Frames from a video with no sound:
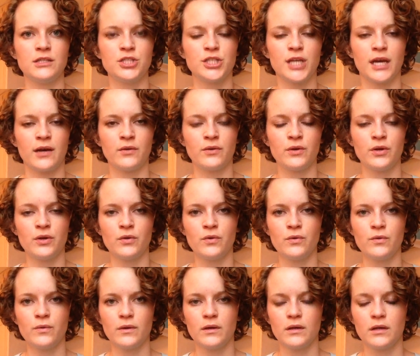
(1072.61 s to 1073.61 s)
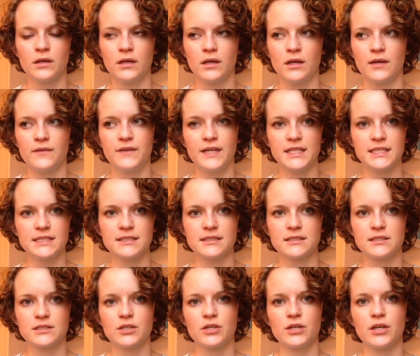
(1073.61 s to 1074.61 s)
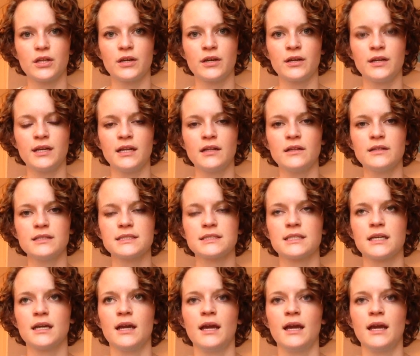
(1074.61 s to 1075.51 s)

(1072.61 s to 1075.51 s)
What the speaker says: Xiaogu fixed circular needles,